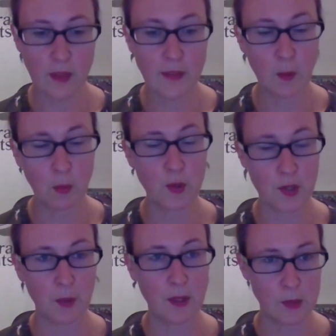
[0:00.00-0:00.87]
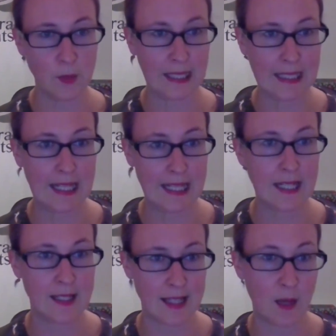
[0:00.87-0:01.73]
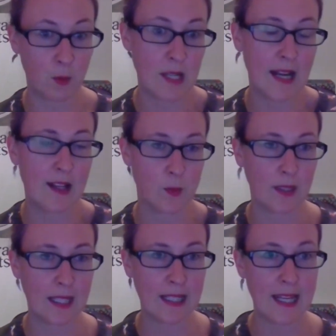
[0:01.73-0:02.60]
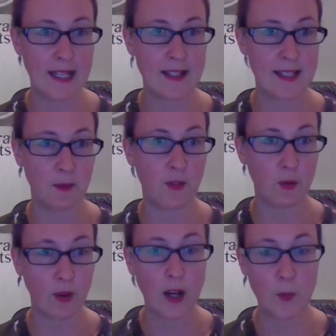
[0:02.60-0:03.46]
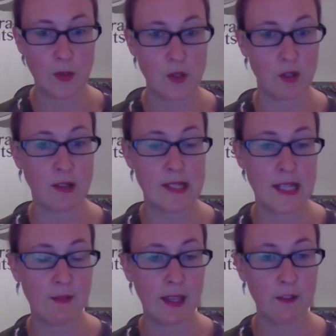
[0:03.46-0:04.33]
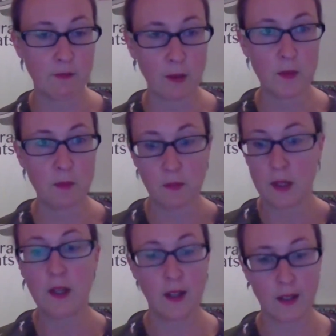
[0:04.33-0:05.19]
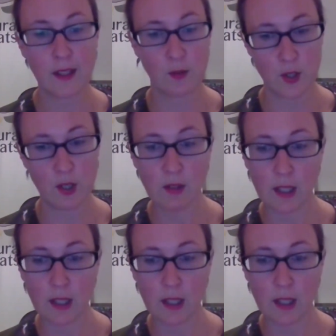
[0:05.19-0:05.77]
they will show us what they need. They will tell us what they need. So if you're open to receiving it from them, they'll show